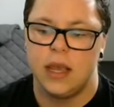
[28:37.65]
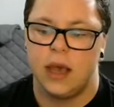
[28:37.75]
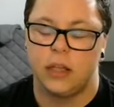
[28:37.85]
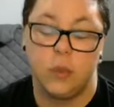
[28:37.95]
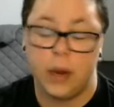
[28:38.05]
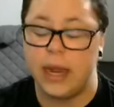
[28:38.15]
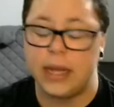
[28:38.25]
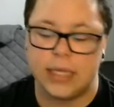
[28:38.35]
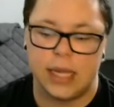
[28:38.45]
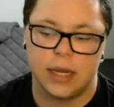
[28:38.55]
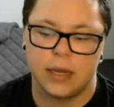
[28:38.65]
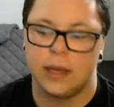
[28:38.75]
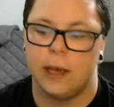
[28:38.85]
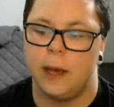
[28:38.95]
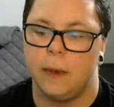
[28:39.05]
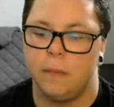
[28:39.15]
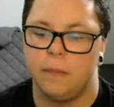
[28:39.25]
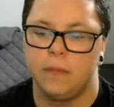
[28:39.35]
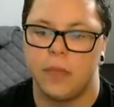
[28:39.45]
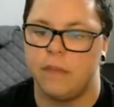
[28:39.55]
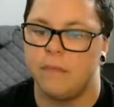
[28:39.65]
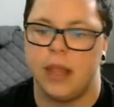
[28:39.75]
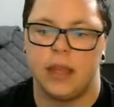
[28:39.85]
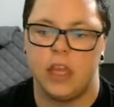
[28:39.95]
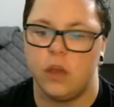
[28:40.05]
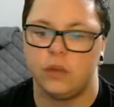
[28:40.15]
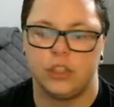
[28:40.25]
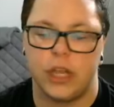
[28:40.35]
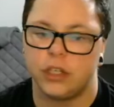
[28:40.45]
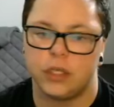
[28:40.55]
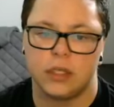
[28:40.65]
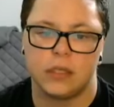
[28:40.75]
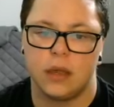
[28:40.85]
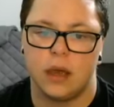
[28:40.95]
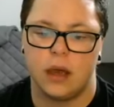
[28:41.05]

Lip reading: 2019, they've made huge changes,